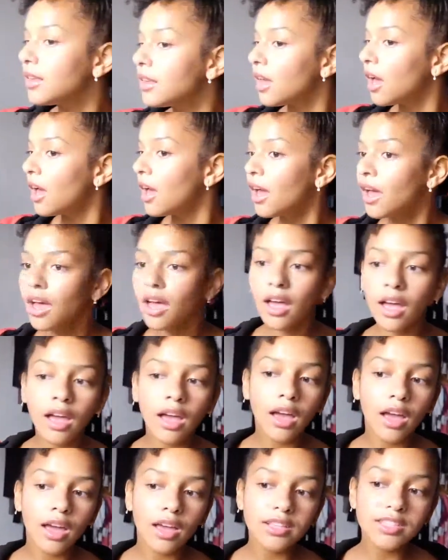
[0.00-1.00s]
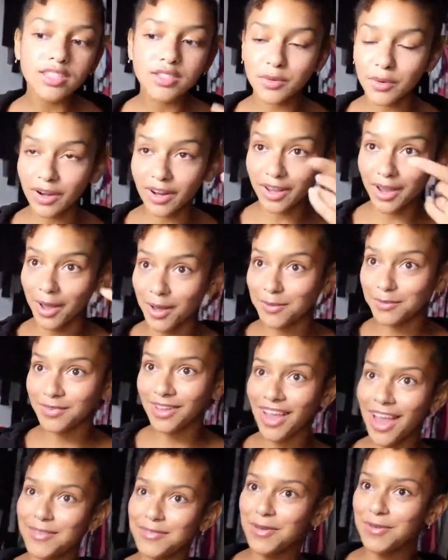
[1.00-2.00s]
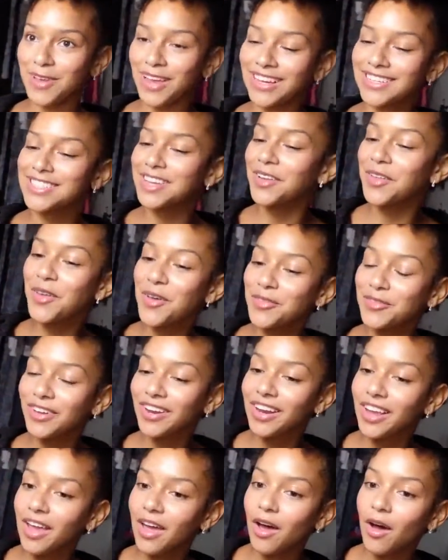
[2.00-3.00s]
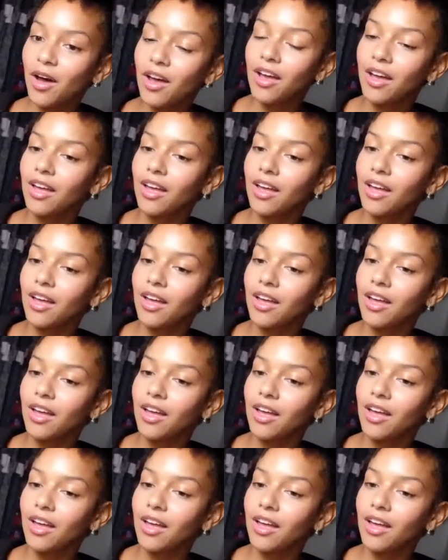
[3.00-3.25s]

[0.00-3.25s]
Yes. Do you want to come? Maybe I can take a little video.